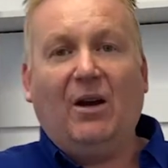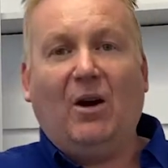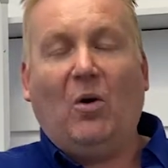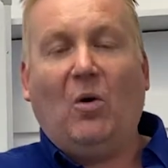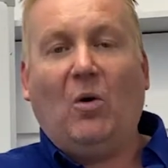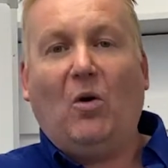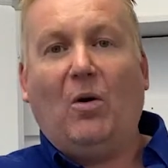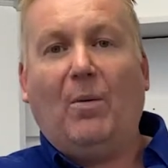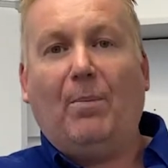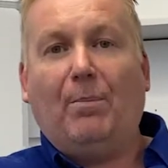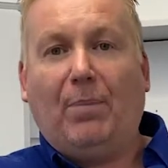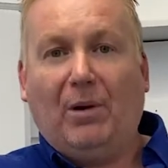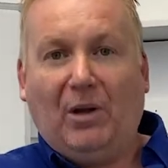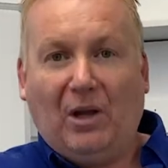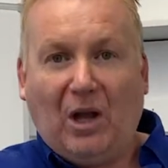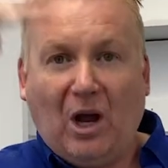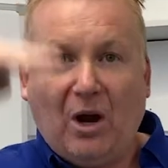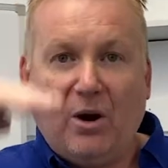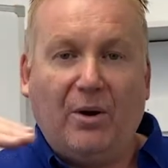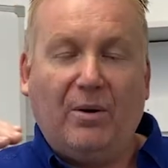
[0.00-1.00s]
or
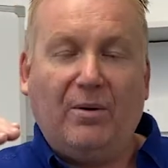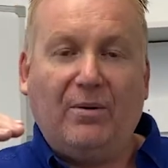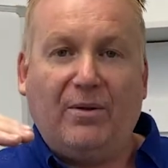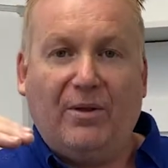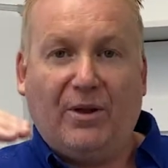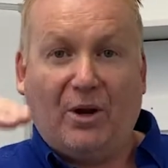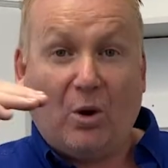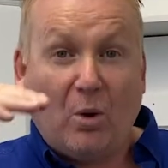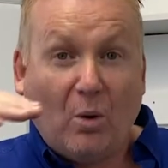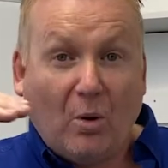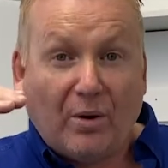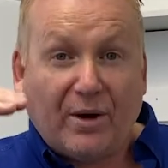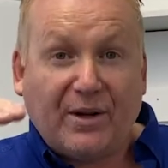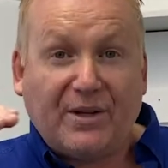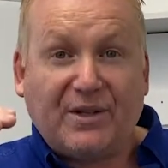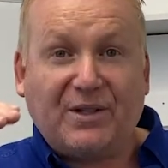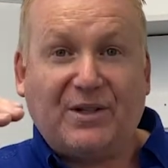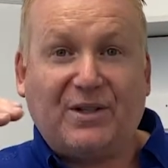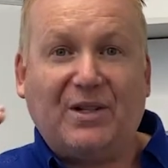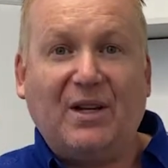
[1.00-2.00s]
below the
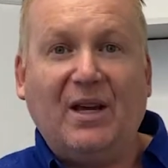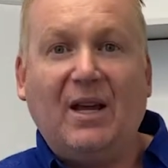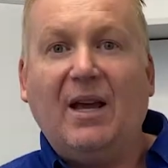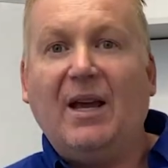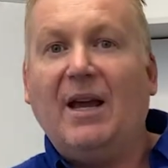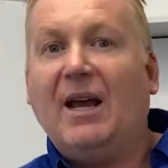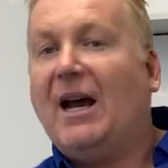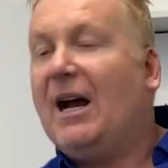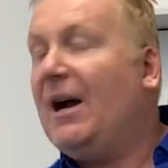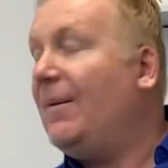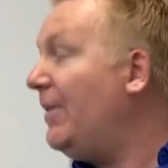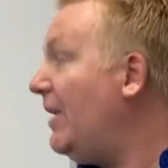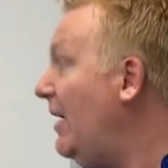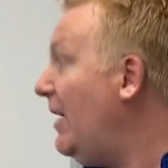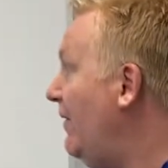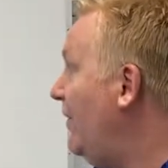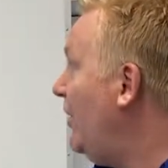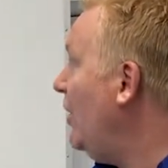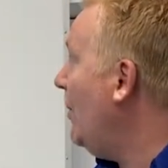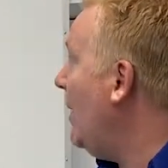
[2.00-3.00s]
cornice? If you